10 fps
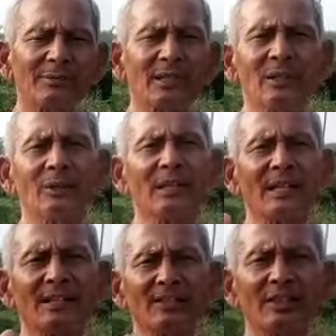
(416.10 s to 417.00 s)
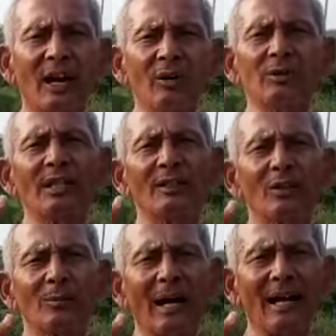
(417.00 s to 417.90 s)
absolutely it is haunting
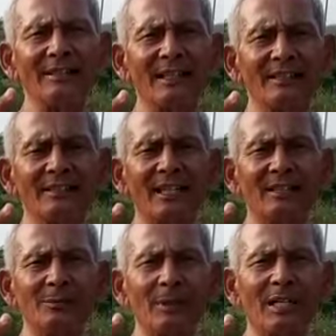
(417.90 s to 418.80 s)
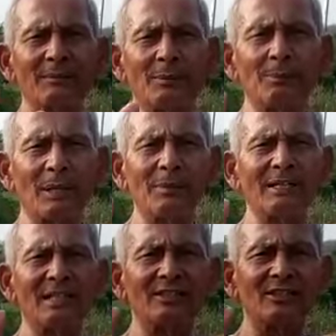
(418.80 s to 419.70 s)
your mind and it has become a
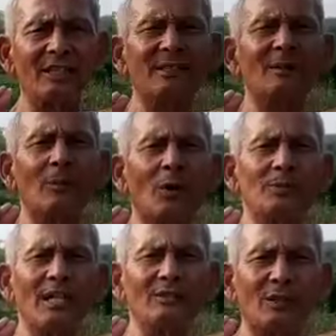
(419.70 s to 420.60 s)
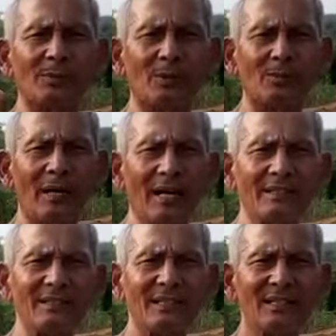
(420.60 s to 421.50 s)
permanent, settled object of your
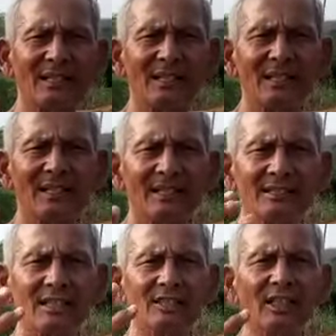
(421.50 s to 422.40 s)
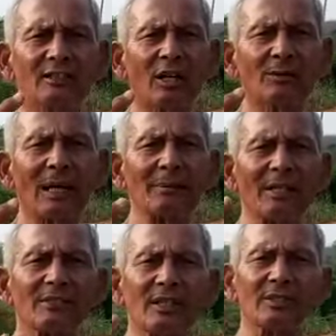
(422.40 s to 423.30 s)
mind, then these thought
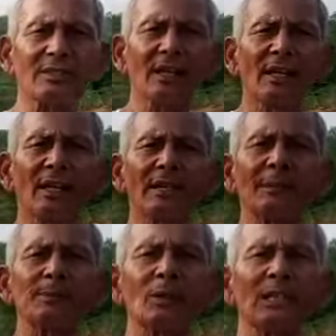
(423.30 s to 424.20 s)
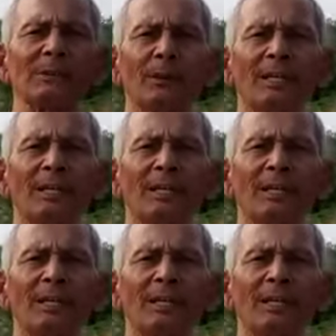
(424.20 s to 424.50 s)
vibrations keeps on